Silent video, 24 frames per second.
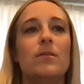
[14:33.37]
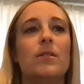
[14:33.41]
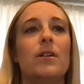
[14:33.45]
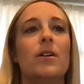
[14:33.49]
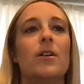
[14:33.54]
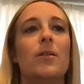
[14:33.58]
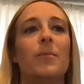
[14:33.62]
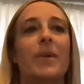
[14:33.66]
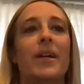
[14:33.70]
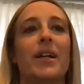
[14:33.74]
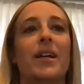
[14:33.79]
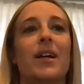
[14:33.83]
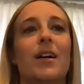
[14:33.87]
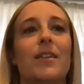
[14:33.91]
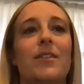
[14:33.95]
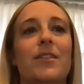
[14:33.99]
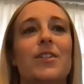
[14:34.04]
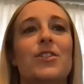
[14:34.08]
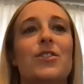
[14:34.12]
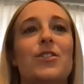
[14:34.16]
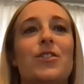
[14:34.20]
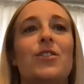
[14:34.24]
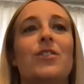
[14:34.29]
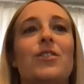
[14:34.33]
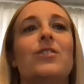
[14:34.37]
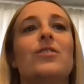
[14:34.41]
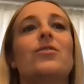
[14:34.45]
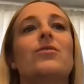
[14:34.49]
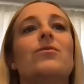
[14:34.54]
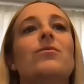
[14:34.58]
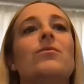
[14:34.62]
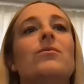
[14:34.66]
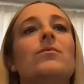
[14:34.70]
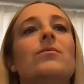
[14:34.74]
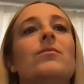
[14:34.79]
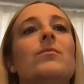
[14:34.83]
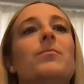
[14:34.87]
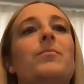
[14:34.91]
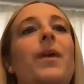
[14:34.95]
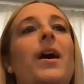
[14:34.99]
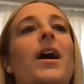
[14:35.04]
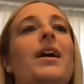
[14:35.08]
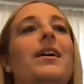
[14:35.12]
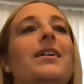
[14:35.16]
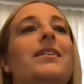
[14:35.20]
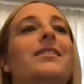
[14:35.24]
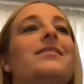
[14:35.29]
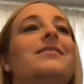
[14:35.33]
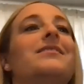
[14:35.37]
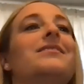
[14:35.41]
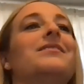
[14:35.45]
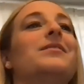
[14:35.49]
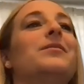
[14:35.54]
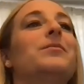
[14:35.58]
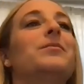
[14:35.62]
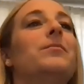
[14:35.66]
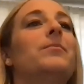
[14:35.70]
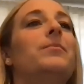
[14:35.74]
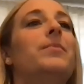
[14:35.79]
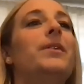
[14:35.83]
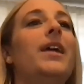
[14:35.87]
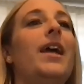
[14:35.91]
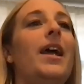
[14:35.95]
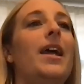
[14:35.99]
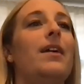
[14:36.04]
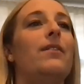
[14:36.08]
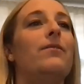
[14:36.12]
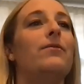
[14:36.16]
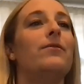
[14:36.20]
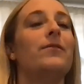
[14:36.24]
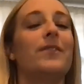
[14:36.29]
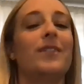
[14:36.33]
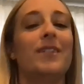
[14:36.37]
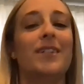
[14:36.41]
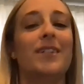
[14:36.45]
Oh my God, these bug behave.